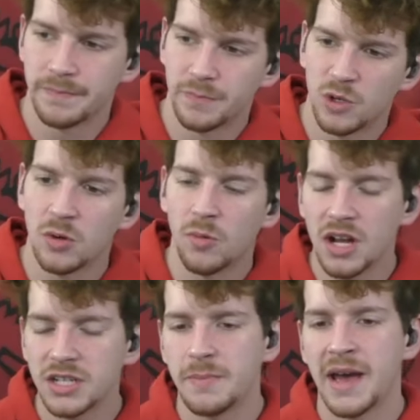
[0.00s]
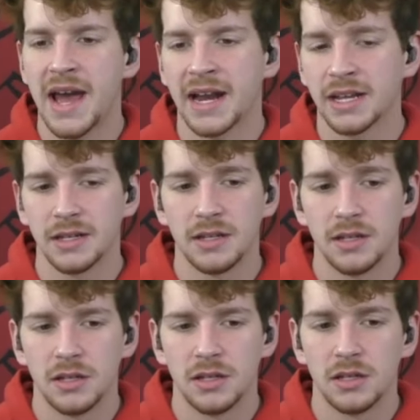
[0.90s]
when you watch it back,
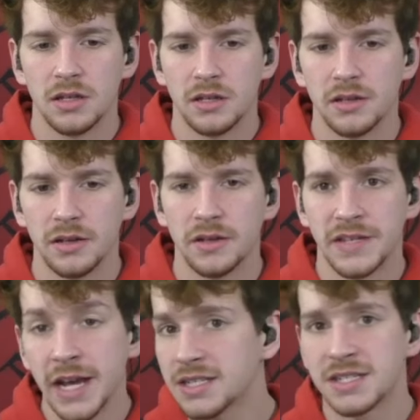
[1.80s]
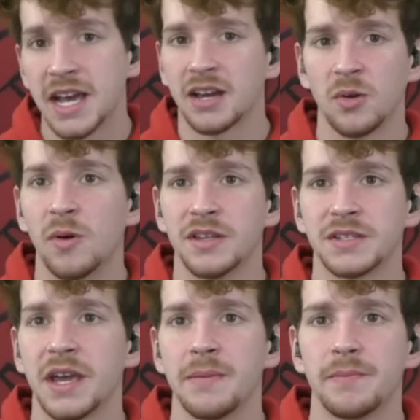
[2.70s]
Texas Tech could have won this
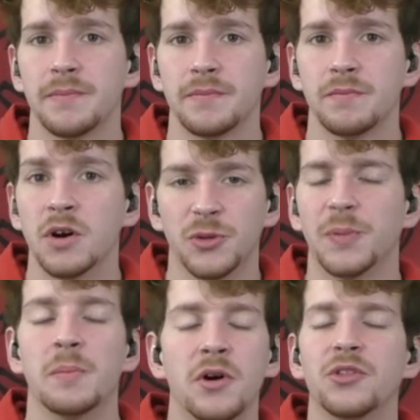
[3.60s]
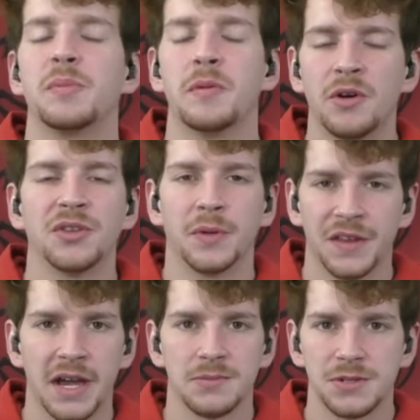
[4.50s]
game multiple
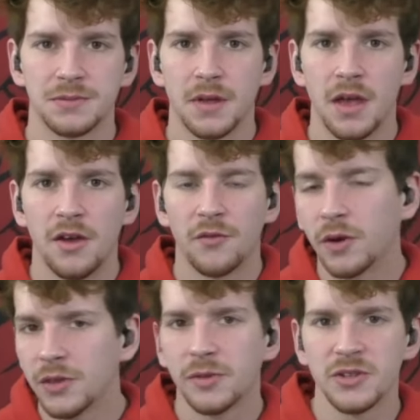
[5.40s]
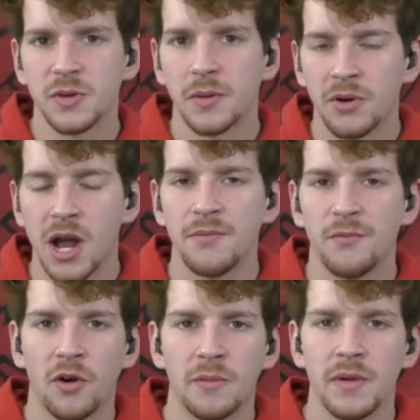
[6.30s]
times. Free throws were a problem
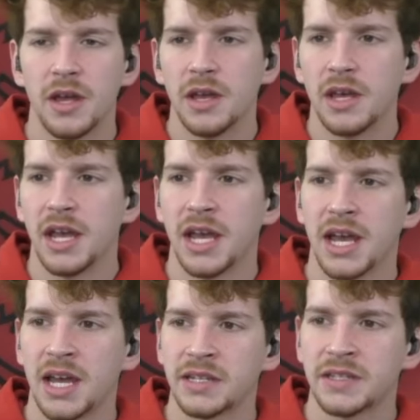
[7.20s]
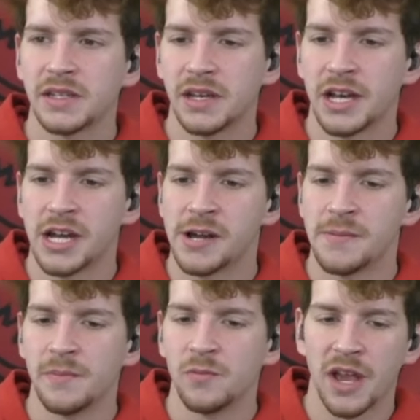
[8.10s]
for them, and
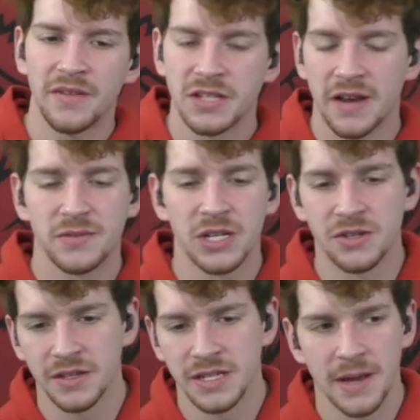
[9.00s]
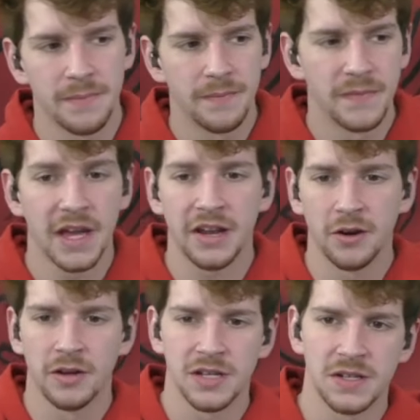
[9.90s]
we have this conversation all the time. Not
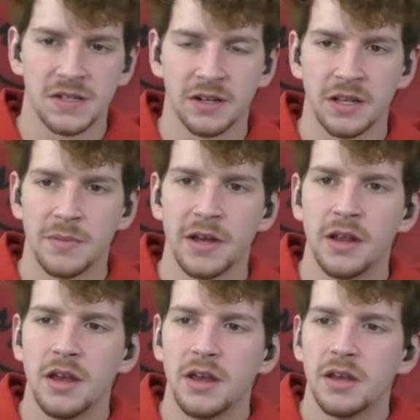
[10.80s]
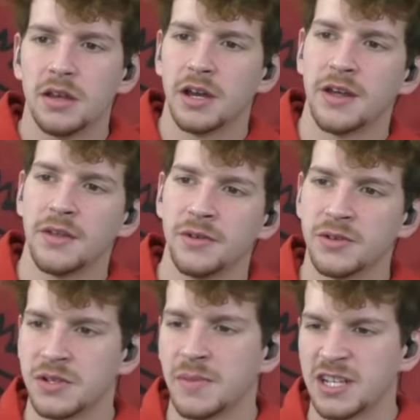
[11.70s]
here necessarily, but
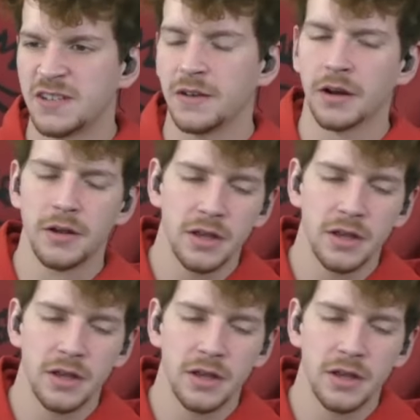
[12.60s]
those in my sphere